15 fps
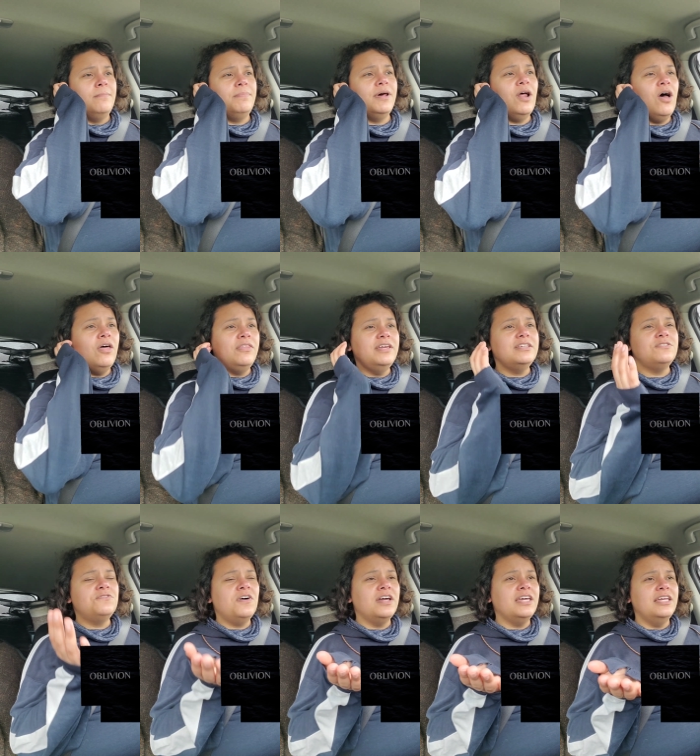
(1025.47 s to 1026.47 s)
But all these
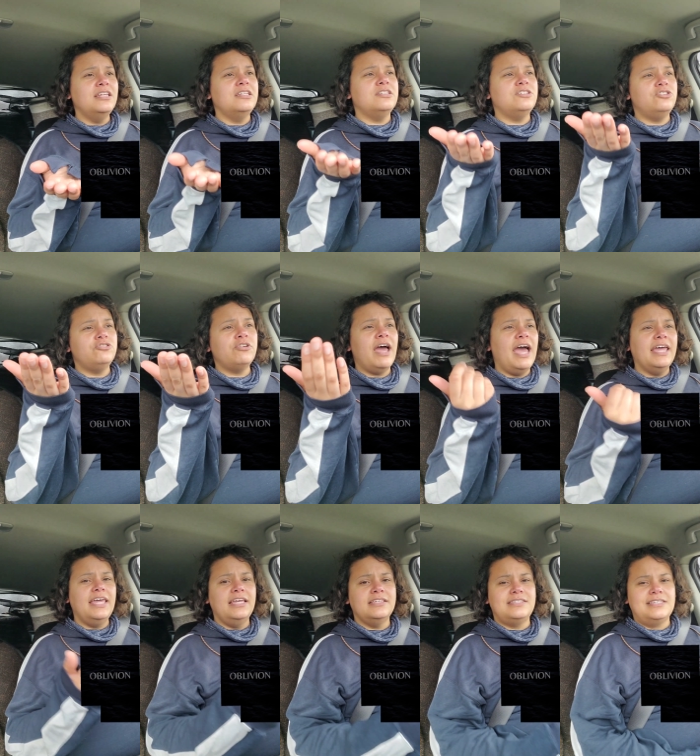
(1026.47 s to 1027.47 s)
fucking
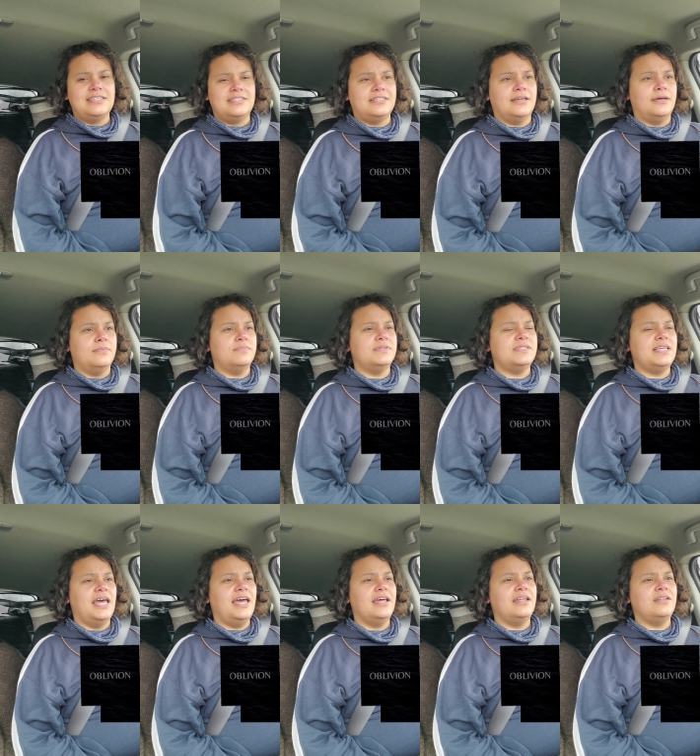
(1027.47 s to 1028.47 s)
tracking systems
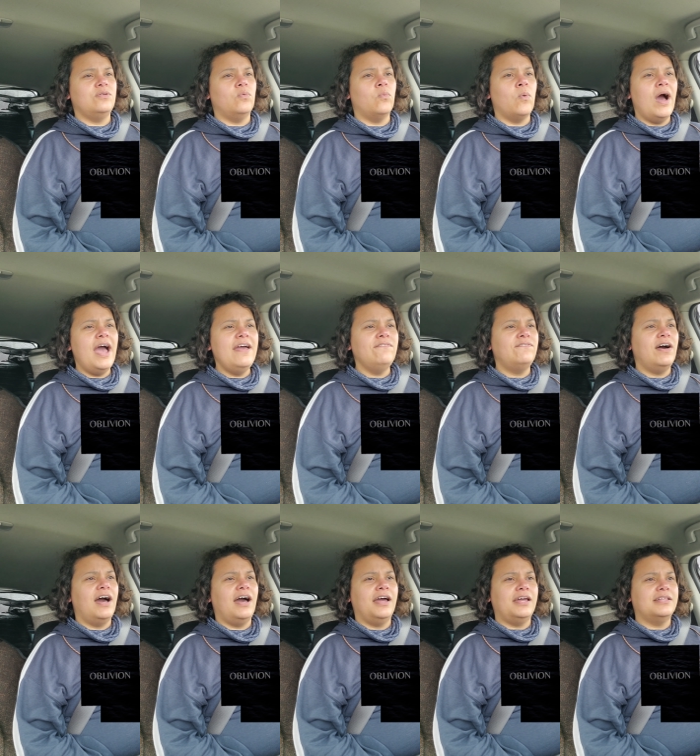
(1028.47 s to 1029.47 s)
and
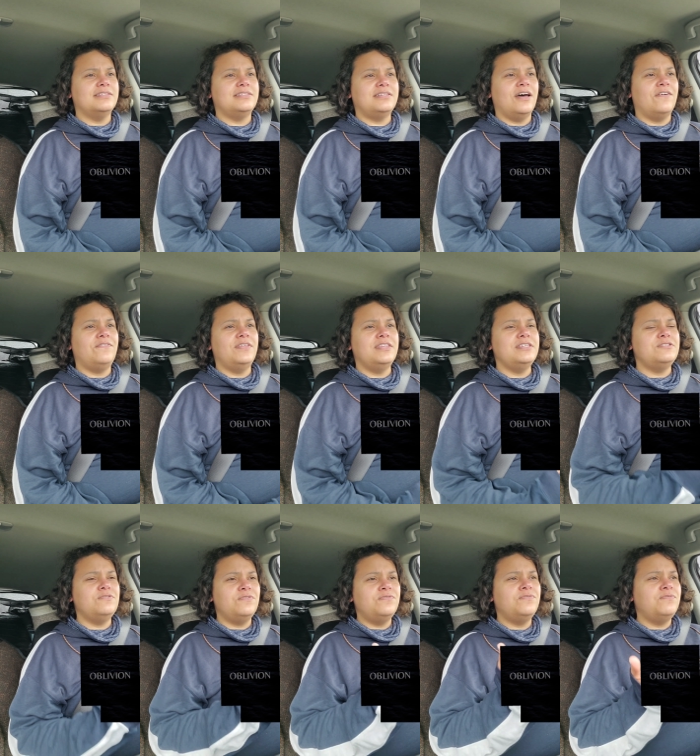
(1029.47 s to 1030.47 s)
Wi-Fi and stuff in these
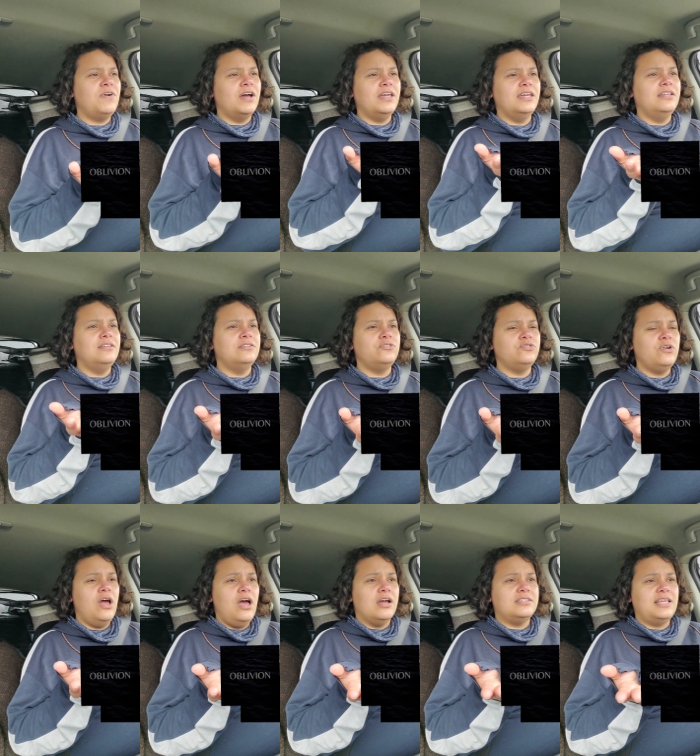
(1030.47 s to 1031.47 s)
fucking
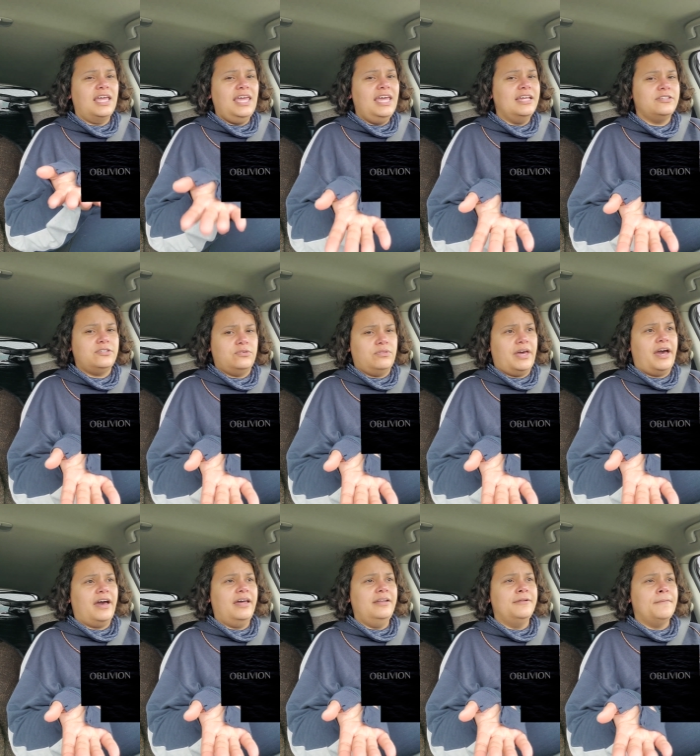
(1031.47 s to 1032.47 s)
trucks, I can't do
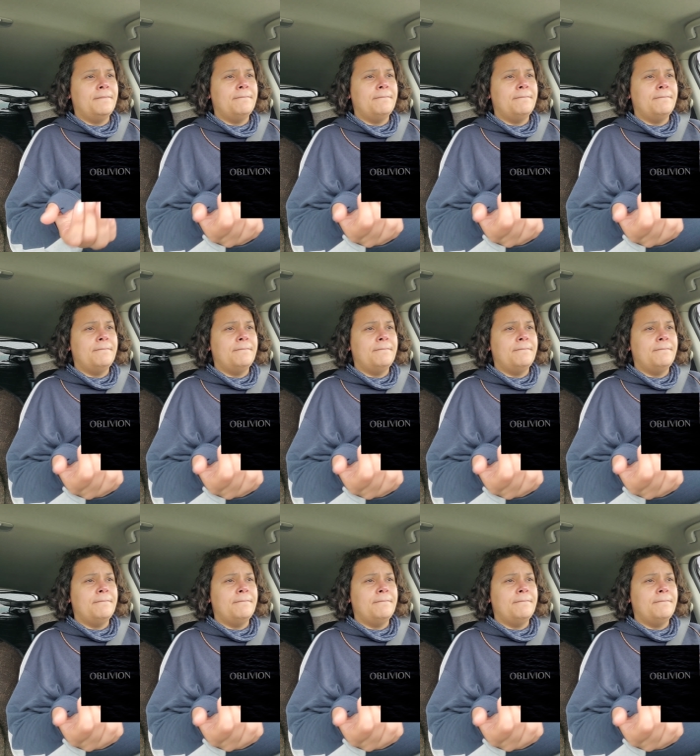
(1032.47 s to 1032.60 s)
that.